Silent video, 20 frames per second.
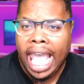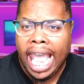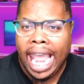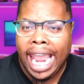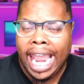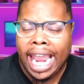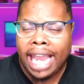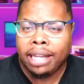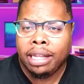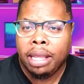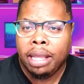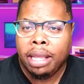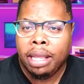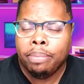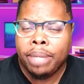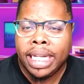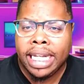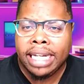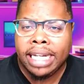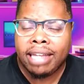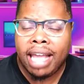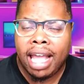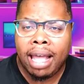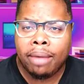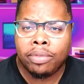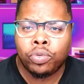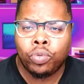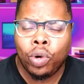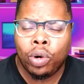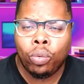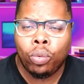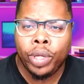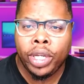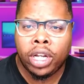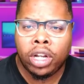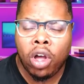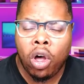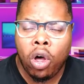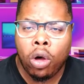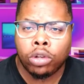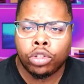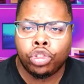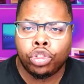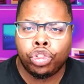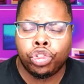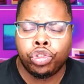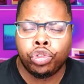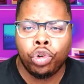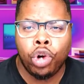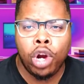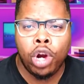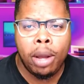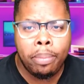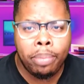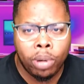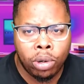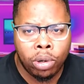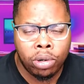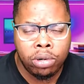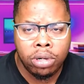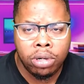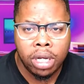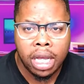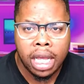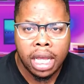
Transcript: And many times, what we call trouble